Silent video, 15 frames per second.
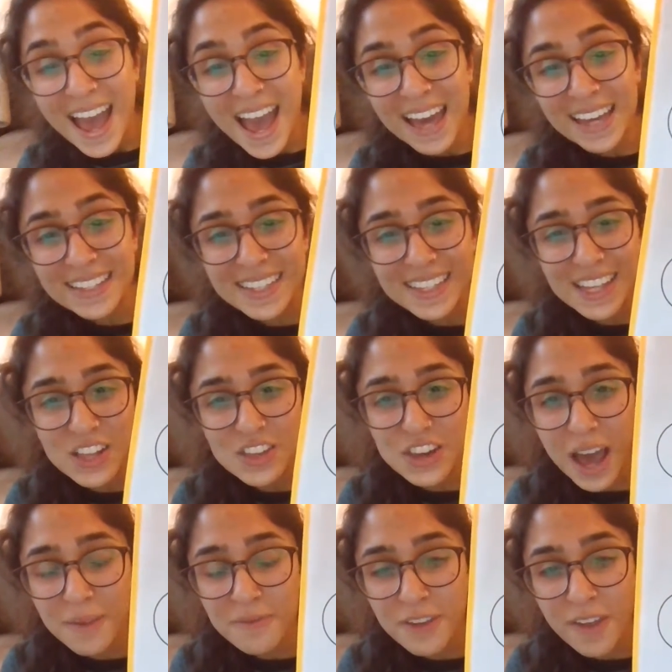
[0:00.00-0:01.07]
Excellent
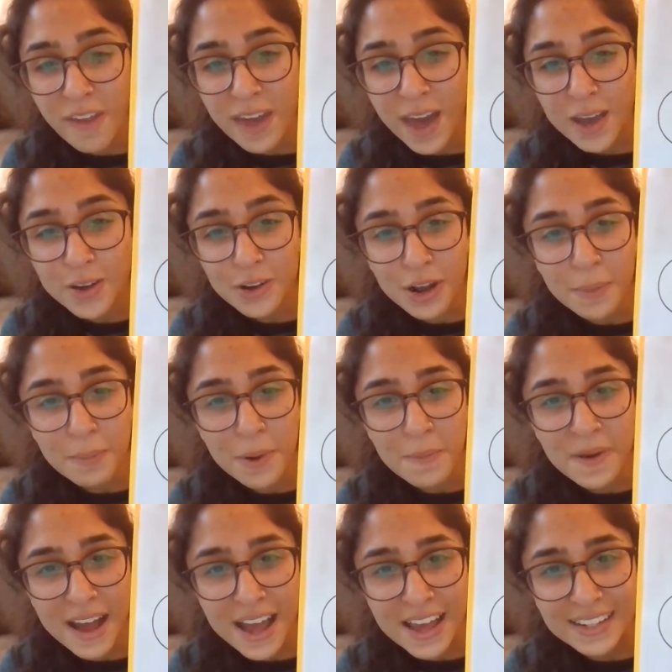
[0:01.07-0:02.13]
job filling out your number
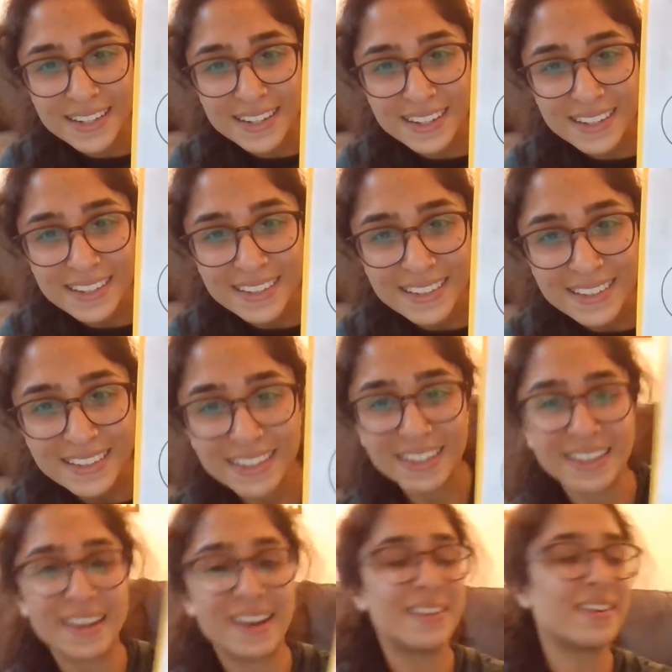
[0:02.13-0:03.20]
bond.
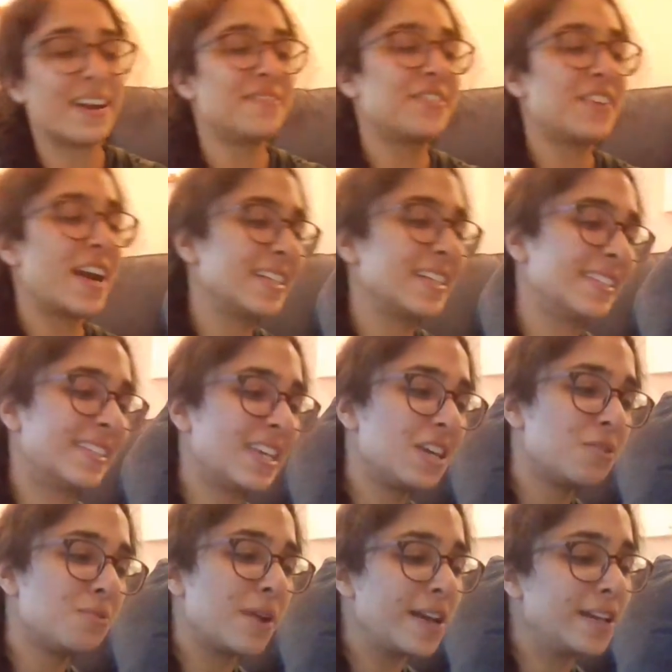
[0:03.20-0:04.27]
All right, friends,
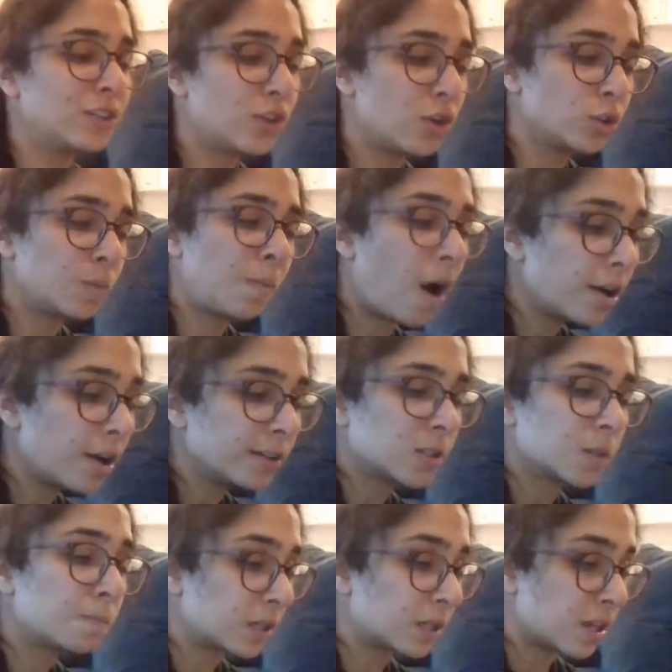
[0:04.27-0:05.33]
erase those
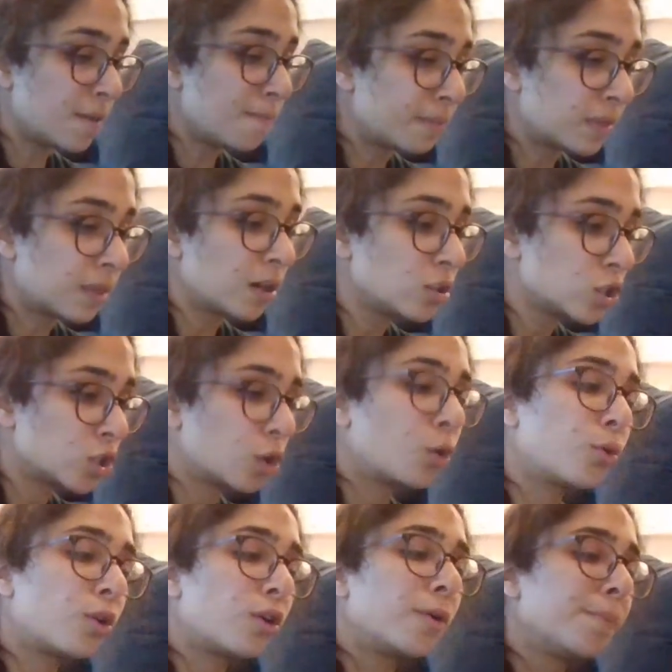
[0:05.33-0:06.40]
parts, but keep the
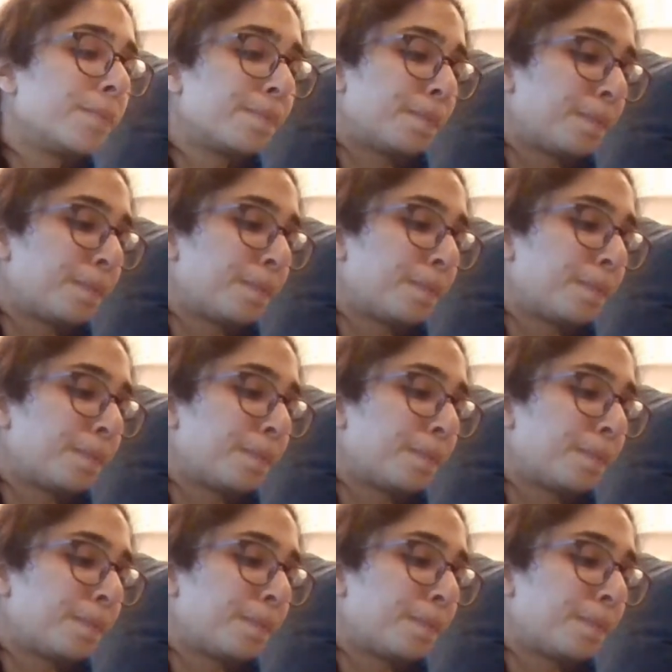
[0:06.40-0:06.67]
total.